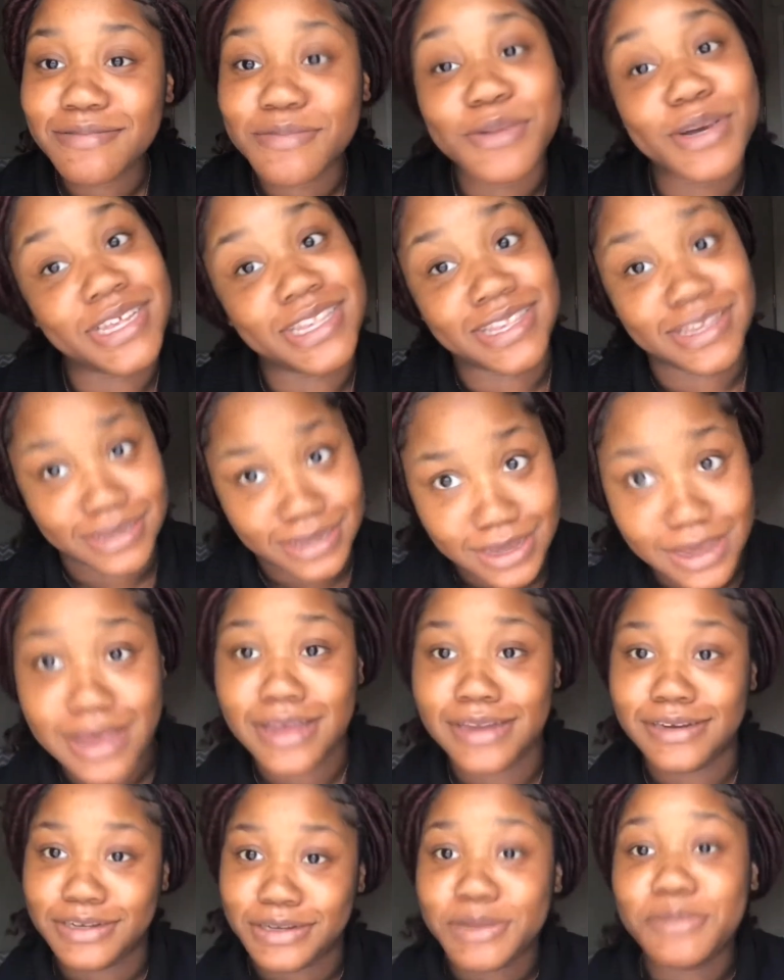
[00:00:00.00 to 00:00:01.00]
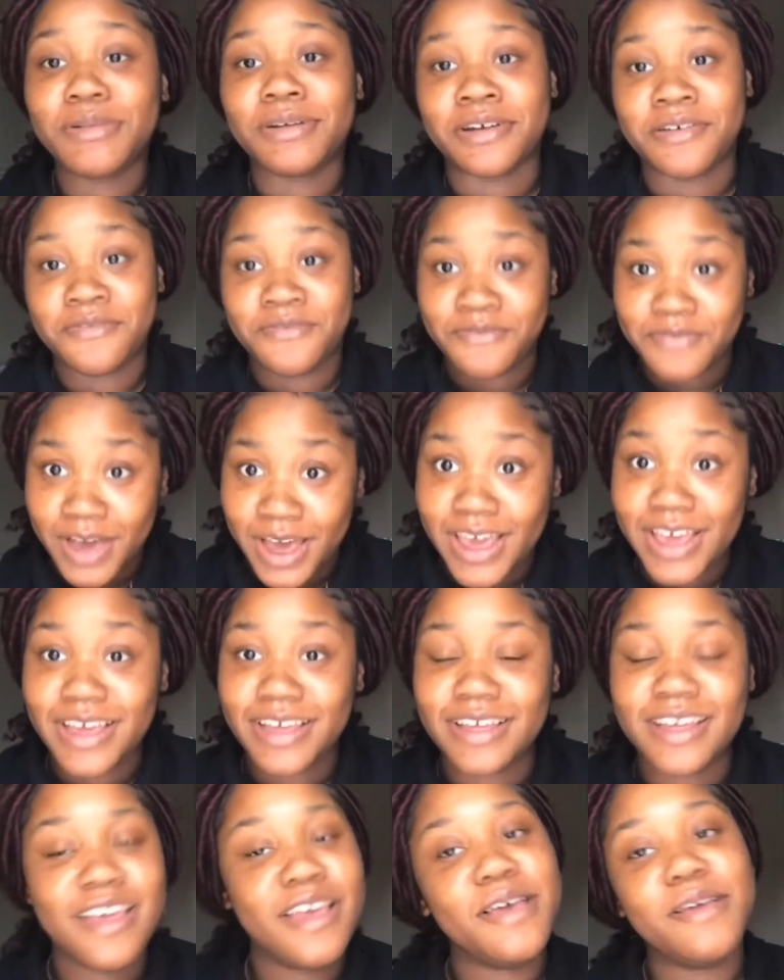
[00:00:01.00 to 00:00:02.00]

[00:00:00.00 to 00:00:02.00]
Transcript: What's good? Do you want to fight?